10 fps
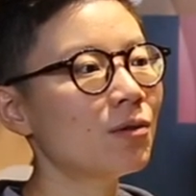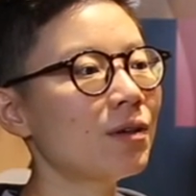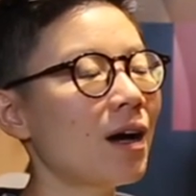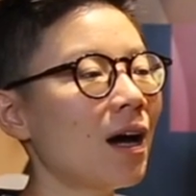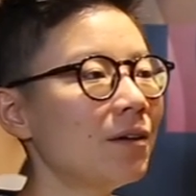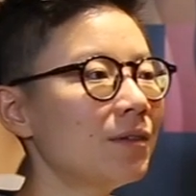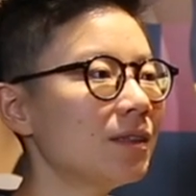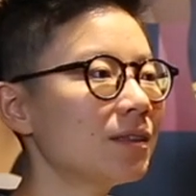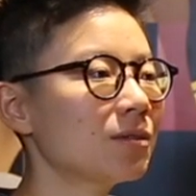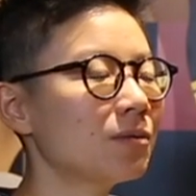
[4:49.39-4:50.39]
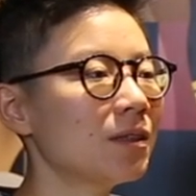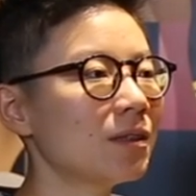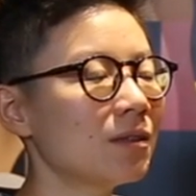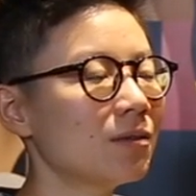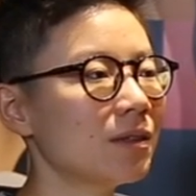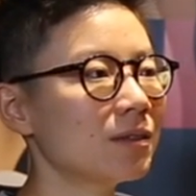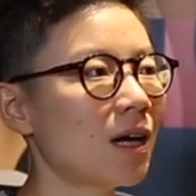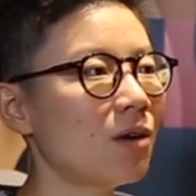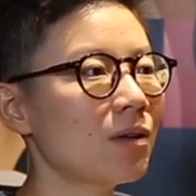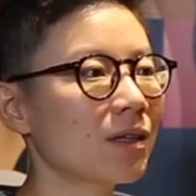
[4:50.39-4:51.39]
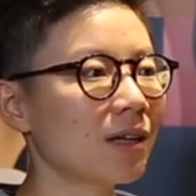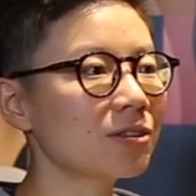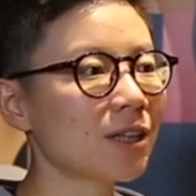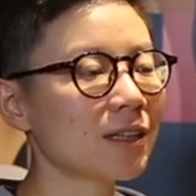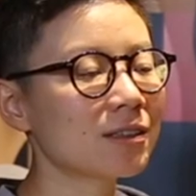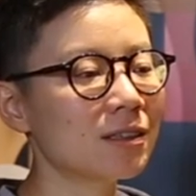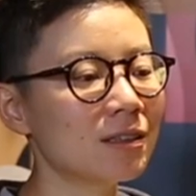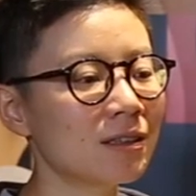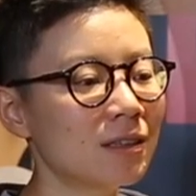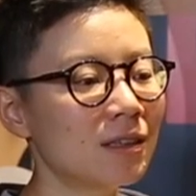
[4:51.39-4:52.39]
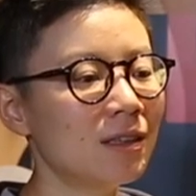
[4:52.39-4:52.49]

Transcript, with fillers: We harvest with, with our contractor